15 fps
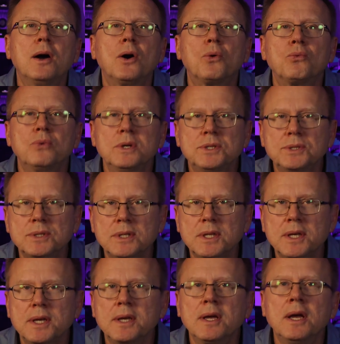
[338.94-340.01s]

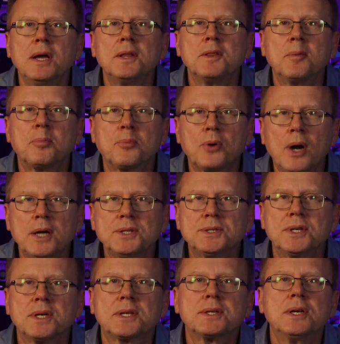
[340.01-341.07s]
Originally, the
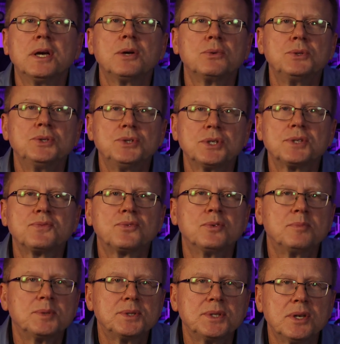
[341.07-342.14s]
project was just for
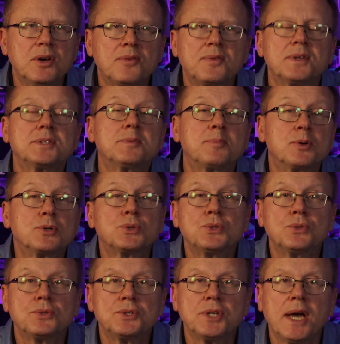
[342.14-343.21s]
himself as a
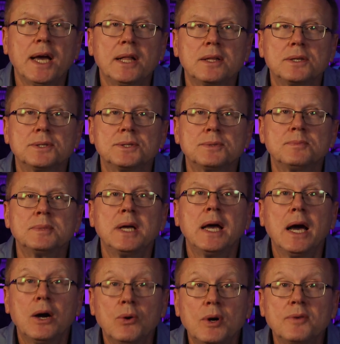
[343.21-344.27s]
personal challenge.
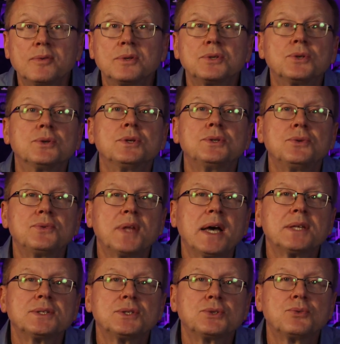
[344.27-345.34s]
However, during two
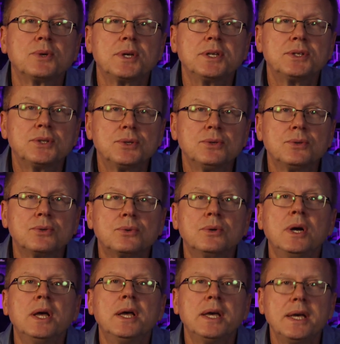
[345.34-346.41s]
thousand
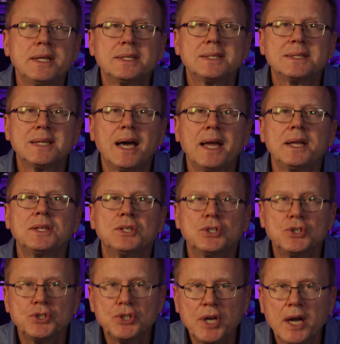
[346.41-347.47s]
twenty-two, he decided to
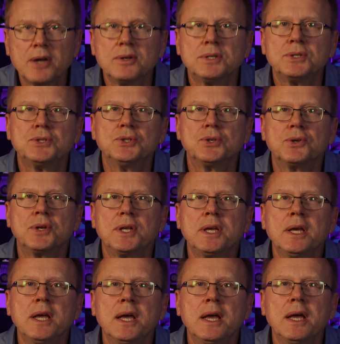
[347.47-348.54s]
share his
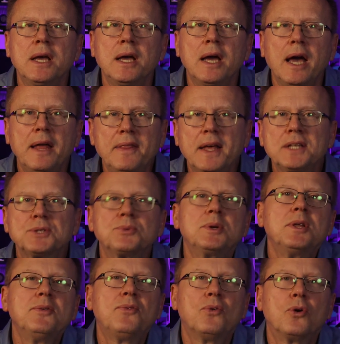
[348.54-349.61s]
journey, and that's when
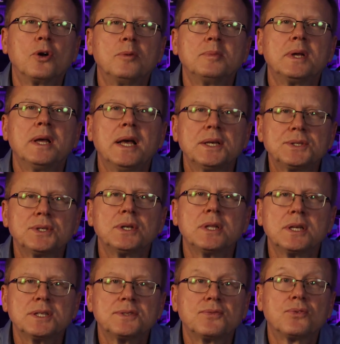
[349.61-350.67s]
he formed S
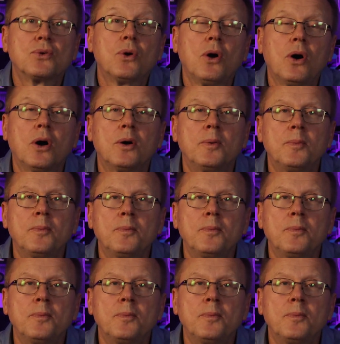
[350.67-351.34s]
L S four all.